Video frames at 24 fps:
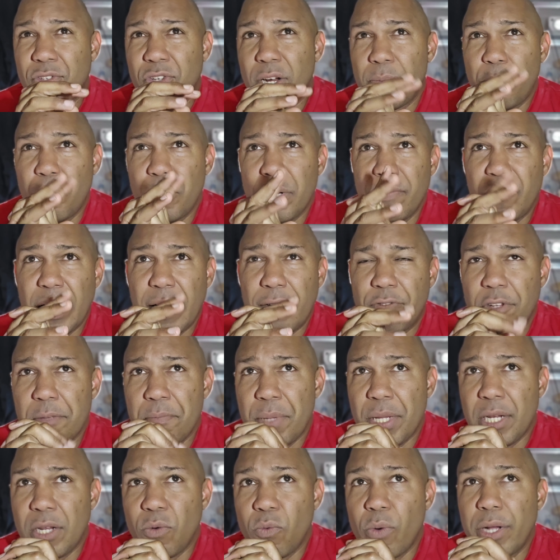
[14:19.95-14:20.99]
Trump would have definitely
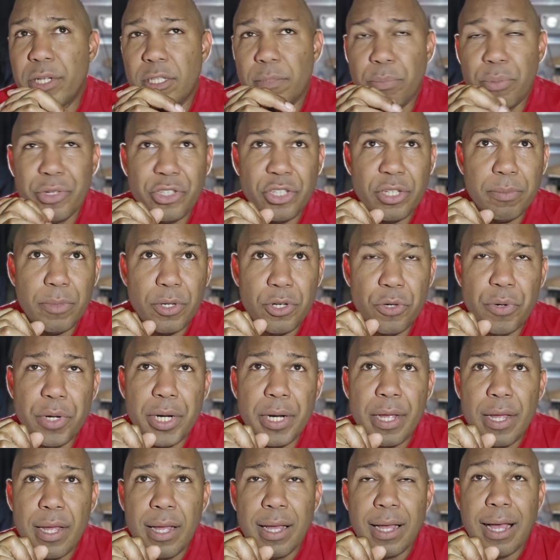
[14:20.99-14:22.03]
been the one to push him to do it.